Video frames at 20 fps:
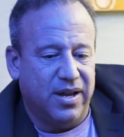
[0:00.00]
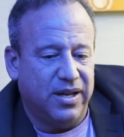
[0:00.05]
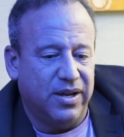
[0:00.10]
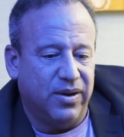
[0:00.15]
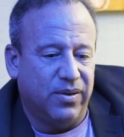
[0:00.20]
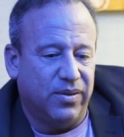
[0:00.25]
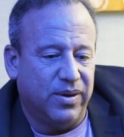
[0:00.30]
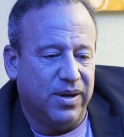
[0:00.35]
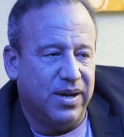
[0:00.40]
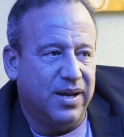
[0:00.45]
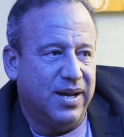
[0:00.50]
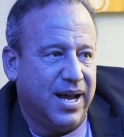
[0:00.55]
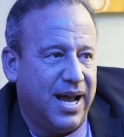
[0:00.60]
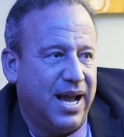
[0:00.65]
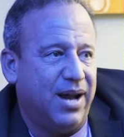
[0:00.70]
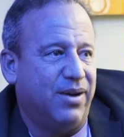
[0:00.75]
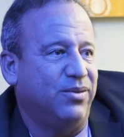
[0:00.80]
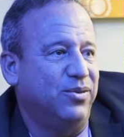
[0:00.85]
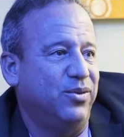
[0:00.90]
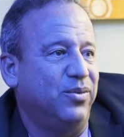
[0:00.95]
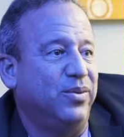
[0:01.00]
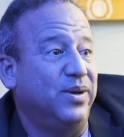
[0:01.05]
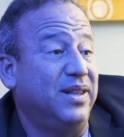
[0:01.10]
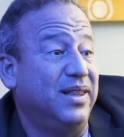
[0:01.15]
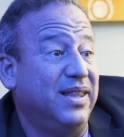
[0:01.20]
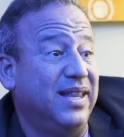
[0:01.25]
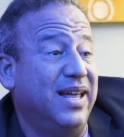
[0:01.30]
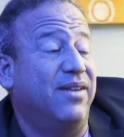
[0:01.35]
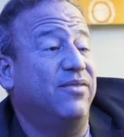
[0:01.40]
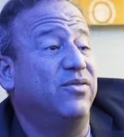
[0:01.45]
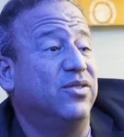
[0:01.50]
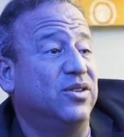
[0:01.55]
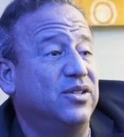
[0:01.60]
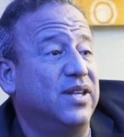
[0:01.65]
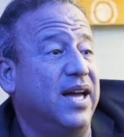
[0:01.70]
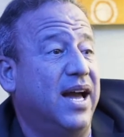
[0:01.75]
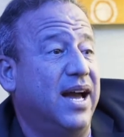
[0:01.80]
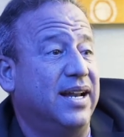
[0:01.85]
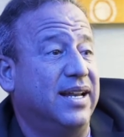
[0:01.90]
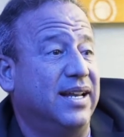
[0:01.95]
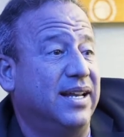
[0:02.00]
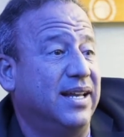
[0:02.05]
you know, how do we leverage that